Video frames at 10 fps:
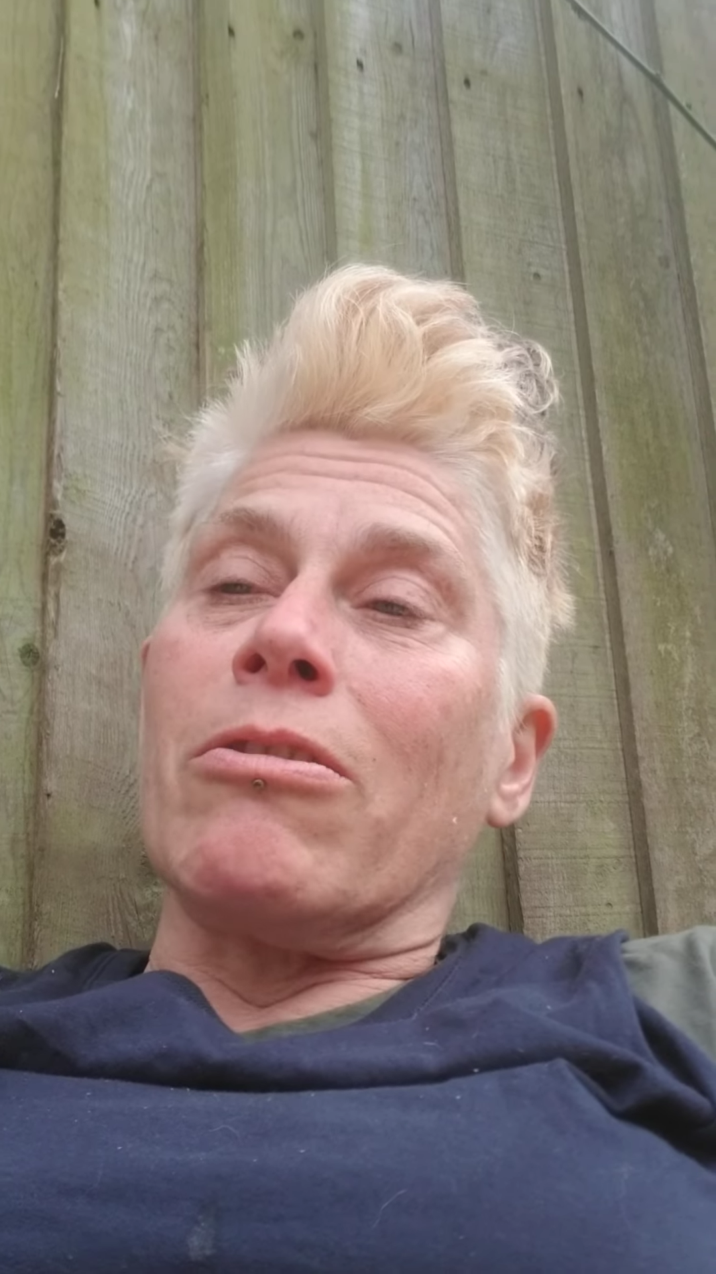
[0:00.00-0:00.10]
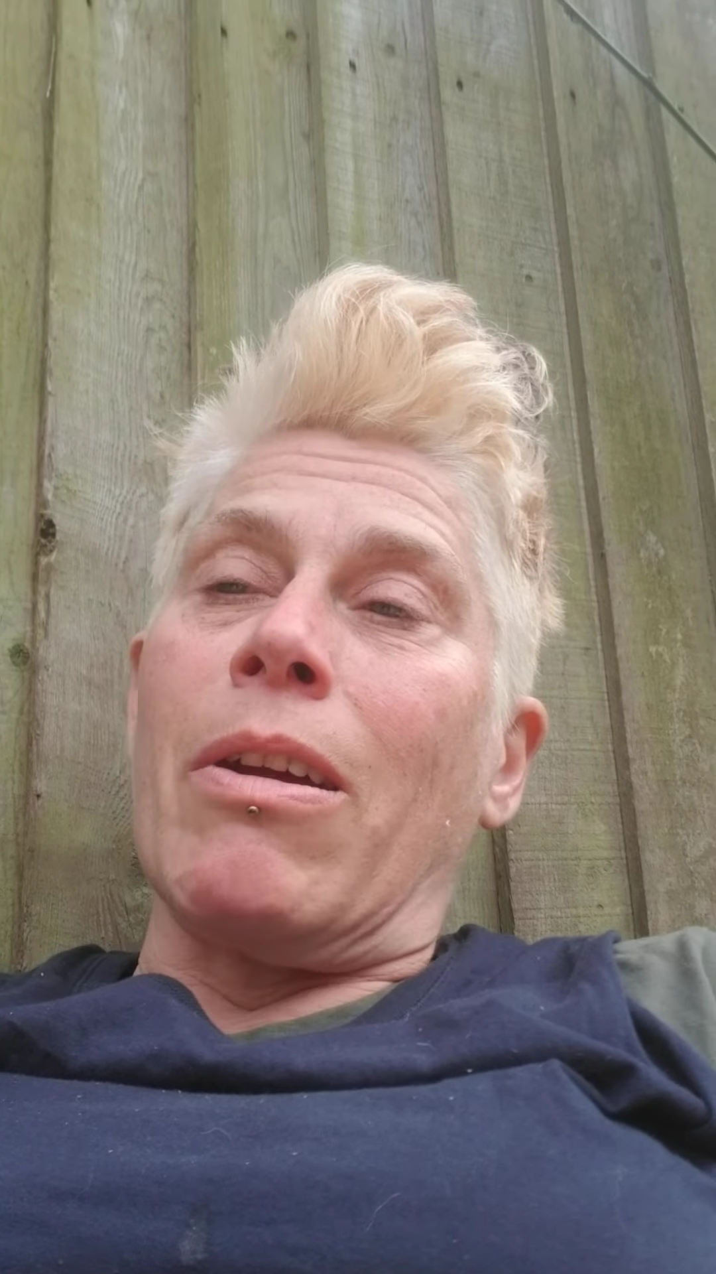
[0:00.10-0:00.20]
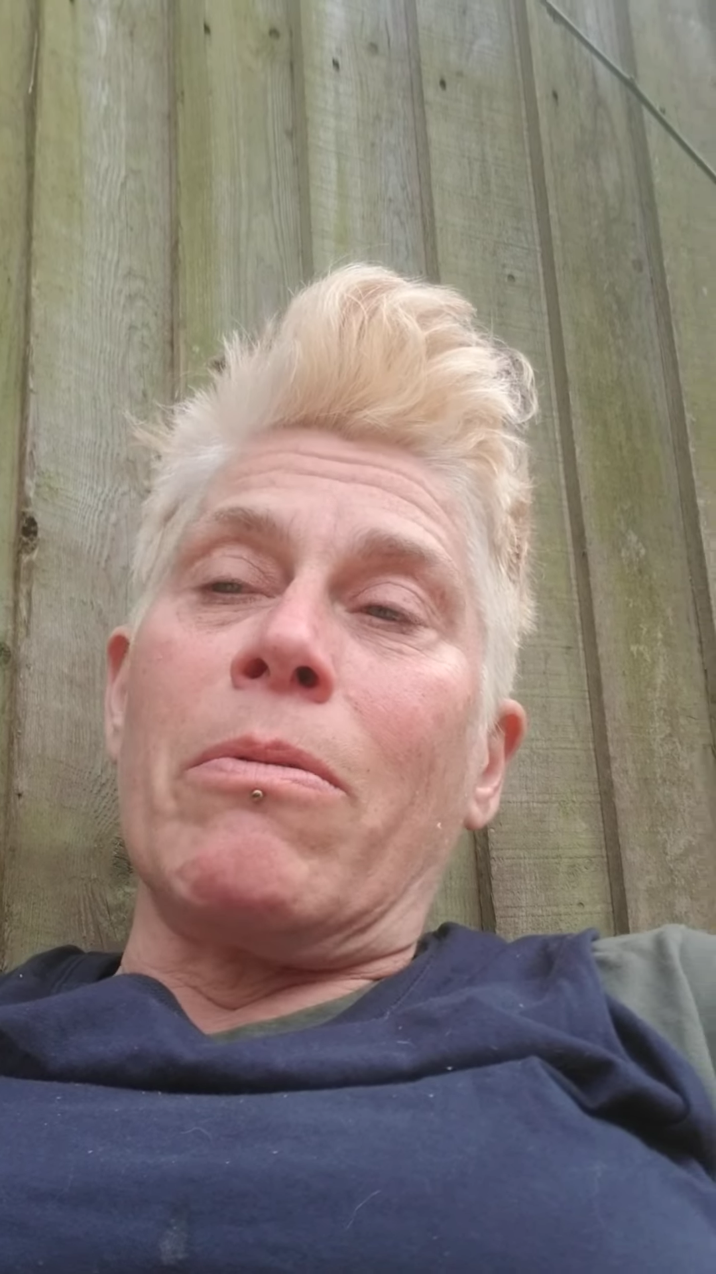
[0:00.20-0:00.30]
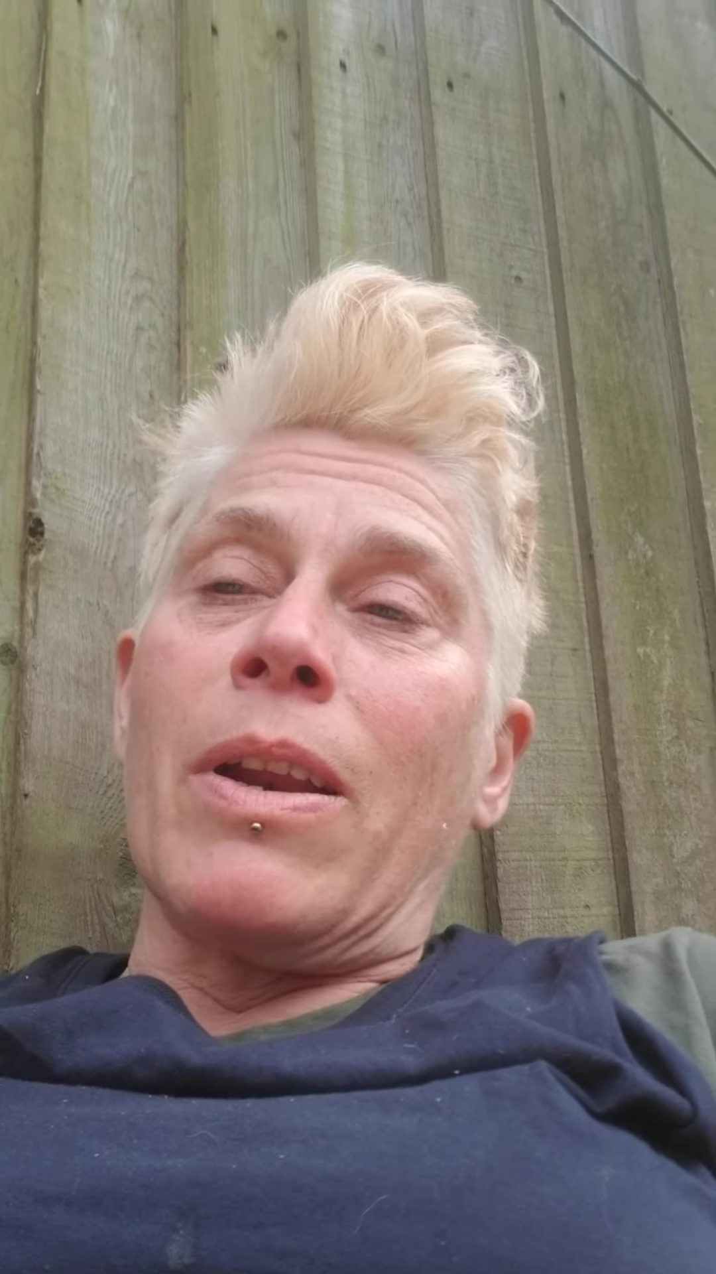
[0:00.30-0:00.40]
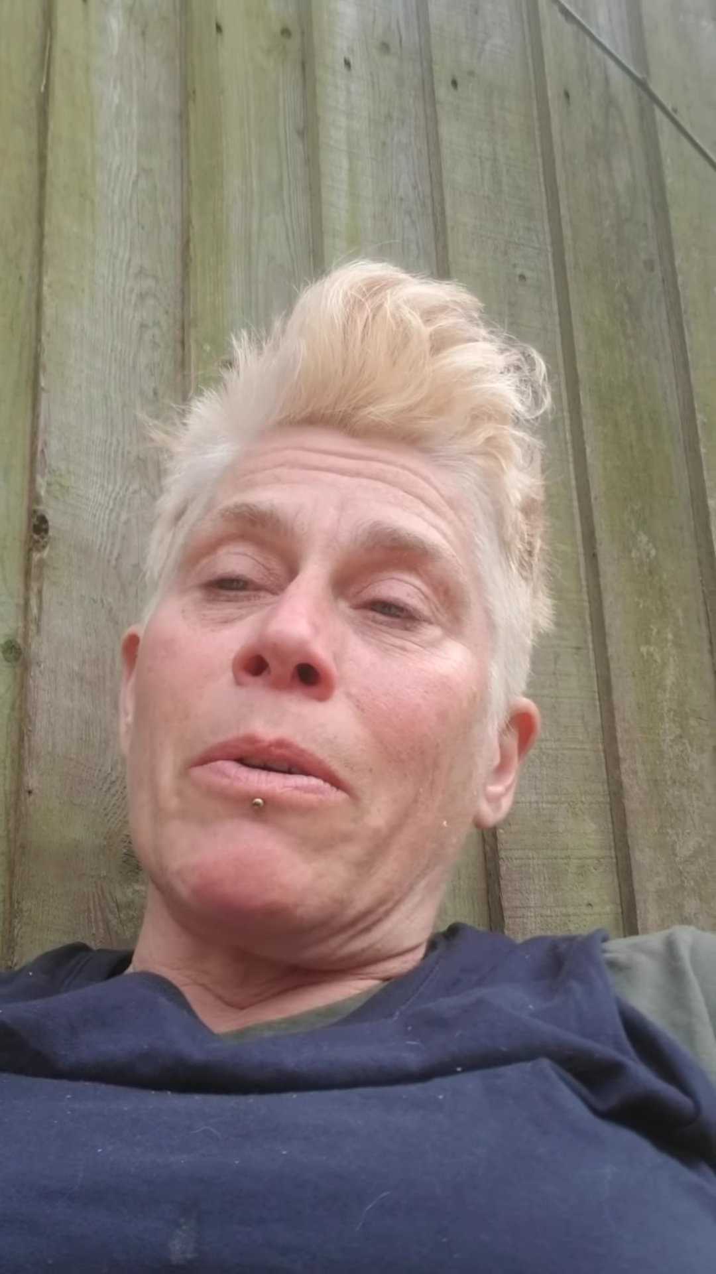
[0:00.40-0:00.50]

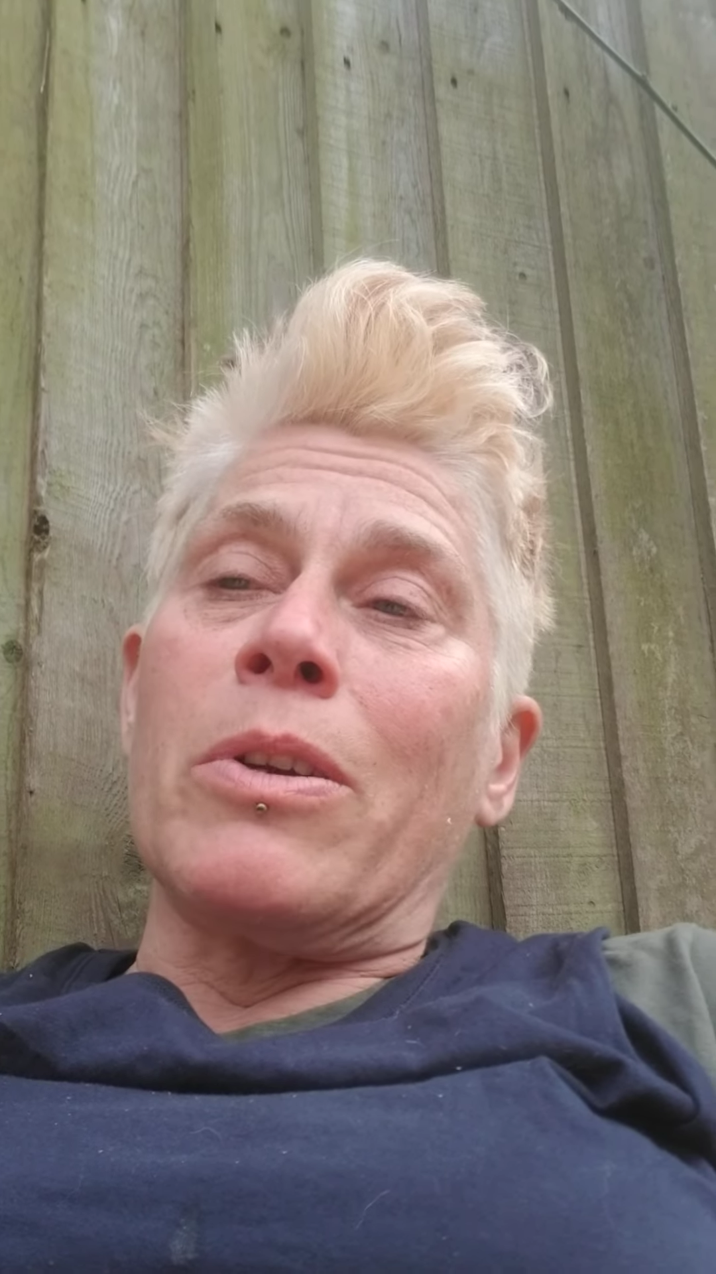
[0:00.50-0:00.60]
ground flour.